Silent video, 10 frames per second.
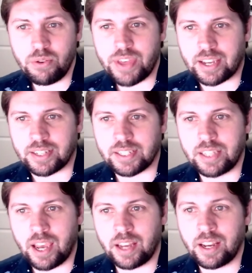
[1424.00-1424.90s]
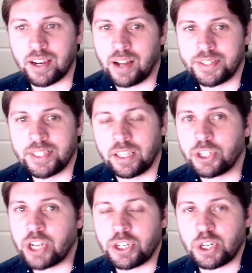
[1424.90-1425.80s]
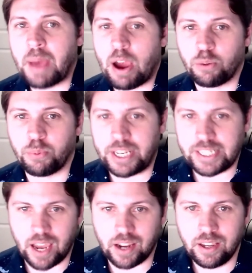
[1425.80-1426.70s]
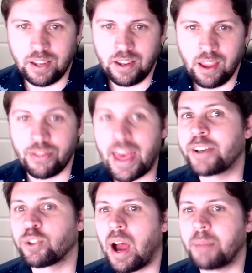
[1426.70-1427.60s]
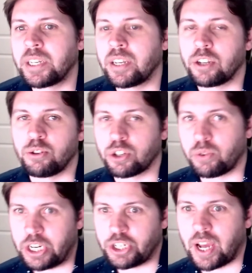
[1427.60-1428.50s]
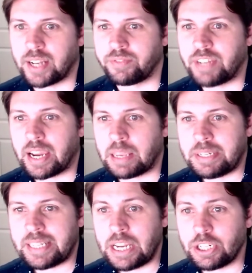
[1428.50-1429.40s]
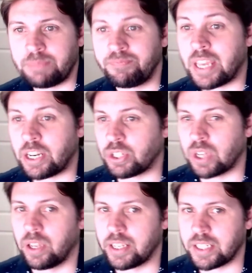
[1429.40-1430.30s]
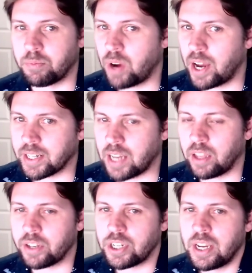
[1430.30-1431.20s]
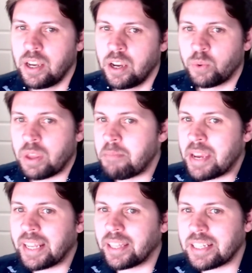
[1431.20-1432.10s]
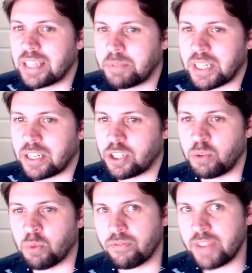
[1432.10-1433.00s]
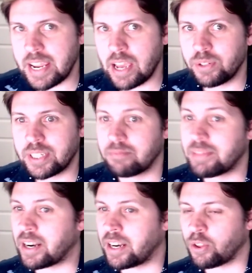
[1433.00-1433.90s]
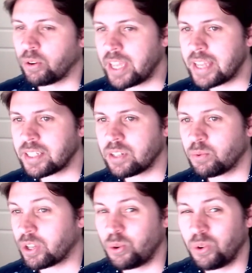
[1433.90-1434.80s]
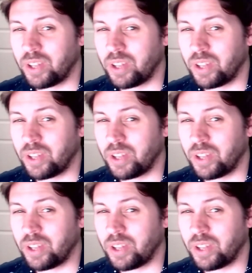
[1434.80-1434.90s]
things, then a constantly changing PowerPoint deck. That dropped into 2 screenshots of documentation, then you saw a list of product knowledge. We immediately zipped into 2 more videos, then another list, with a cool